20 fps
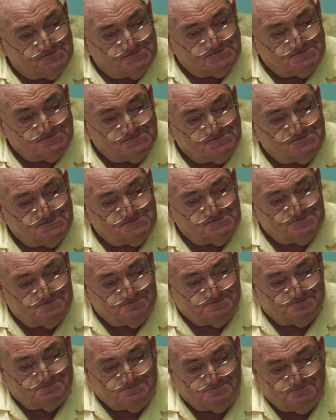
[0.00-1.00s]

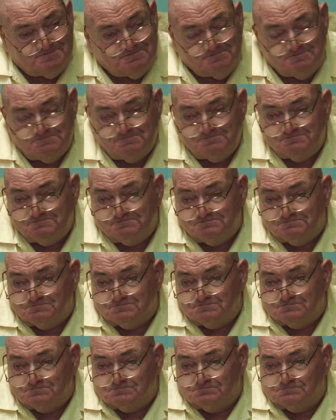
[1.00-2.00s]

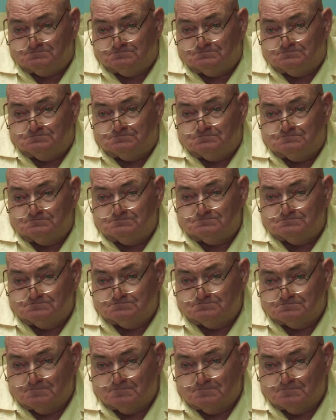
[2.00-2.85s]
[no speech]